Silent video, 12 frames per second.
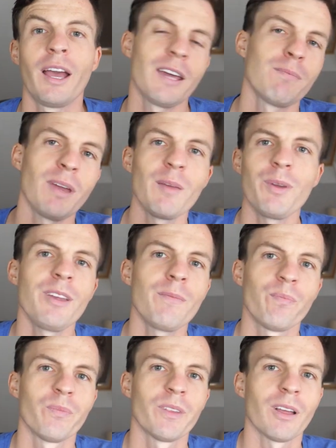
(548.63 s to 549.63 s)
And maybe
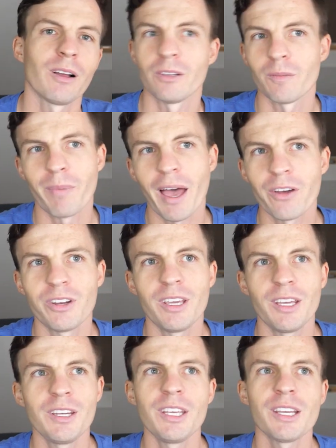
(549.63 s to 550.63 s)
I'll look back on
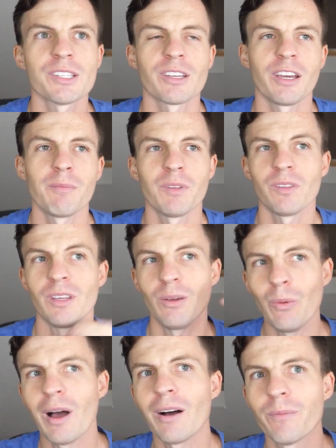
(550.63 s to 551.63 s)
it in a year's time and think,
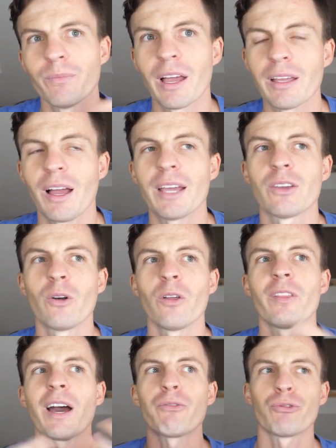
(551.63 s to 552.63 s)
wow, I, I
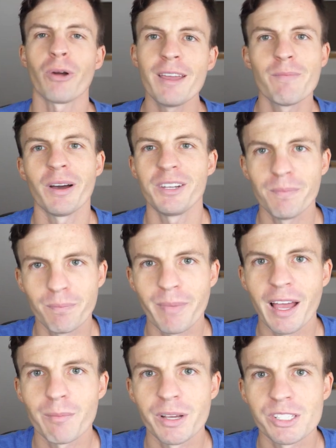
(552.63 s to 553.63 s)
got that right. I didn't
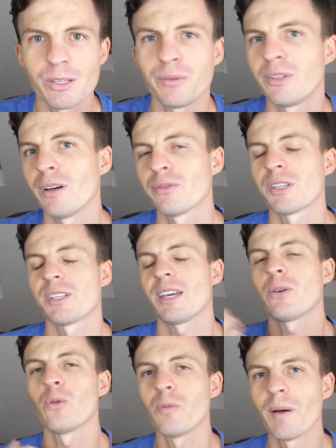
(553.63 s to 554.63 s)
back myself enough to
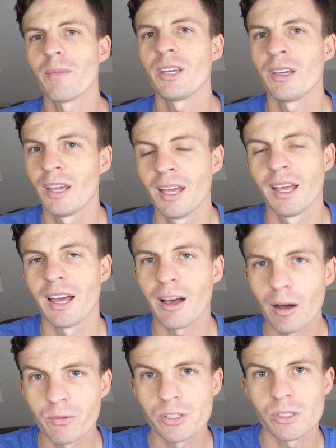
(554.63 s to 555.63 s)
take all my money
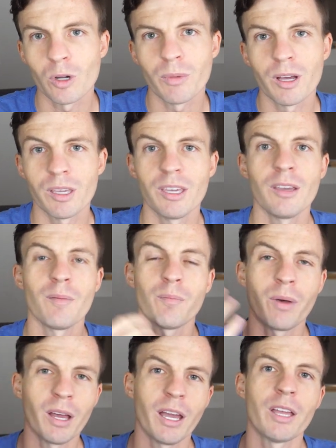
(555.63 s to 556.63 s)
out of the stock market,
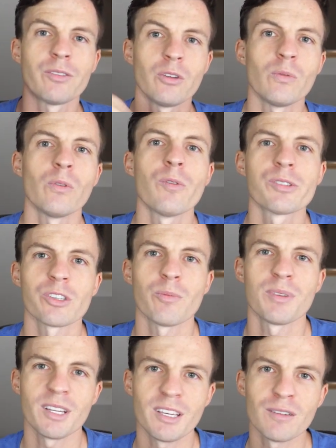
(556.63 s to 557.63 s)
but I do also
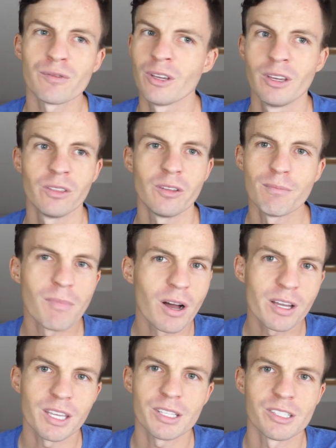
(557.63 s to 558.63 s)
believe that
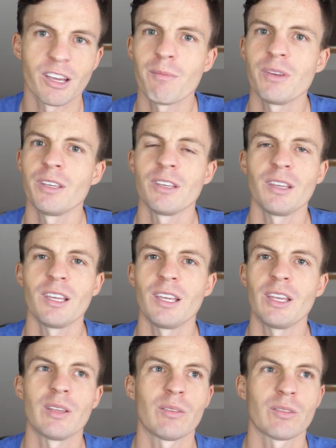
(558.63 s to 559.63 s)
market timing
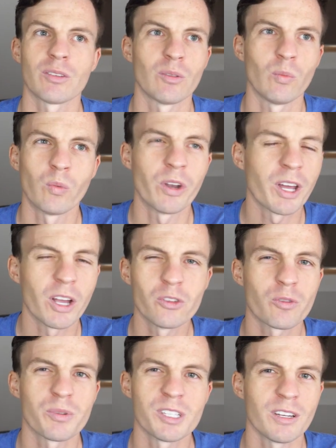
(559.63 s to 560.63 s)

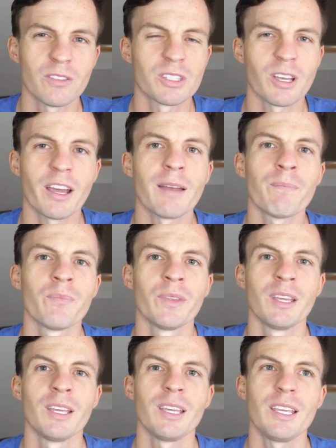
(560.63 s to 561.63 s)
100% of the time
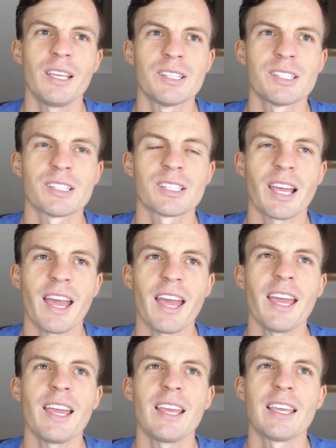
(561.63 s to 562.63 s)
is
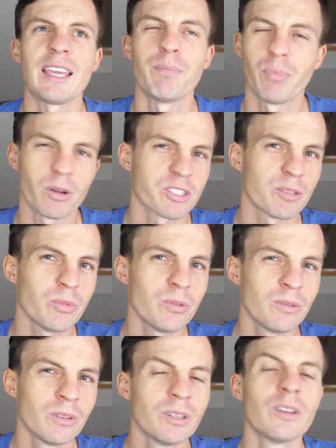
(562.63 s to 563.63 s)
eh,
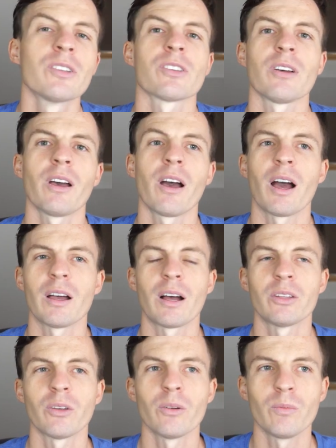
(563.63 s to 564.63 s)
impossible. So
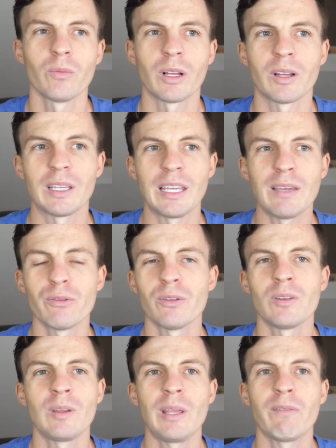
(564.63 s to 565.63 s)
I, I, don't,
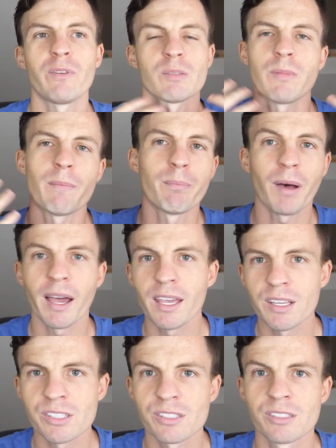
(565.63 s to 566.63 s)
even if it's my
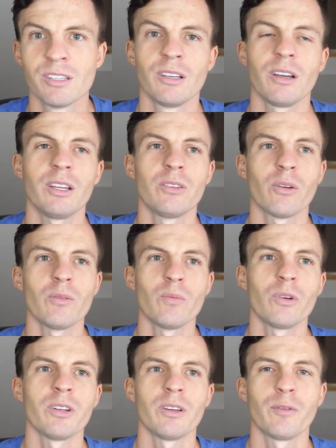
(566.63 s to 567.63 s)
bias, I don't
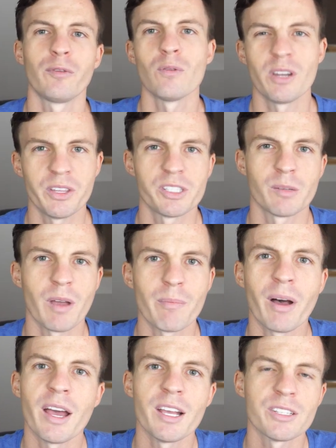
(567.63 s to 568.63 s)
want to fall into my
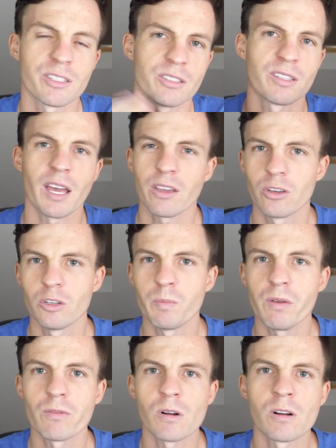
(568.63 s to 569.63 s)
bias because that could
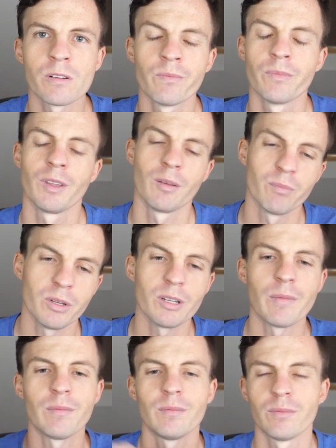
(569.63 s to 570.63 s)
be wrong.
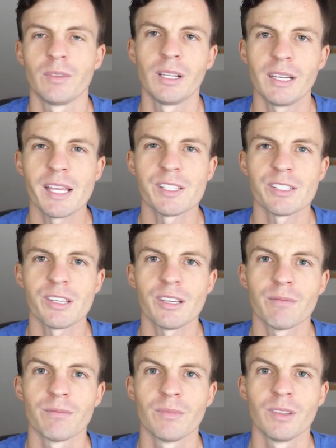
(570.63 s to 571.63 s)
But let's see.
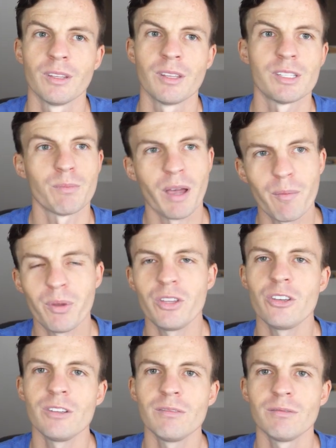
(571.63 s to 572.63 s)
It's my
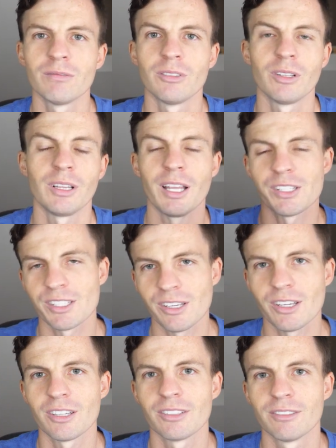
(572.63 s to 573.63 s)
opinion. Let's see.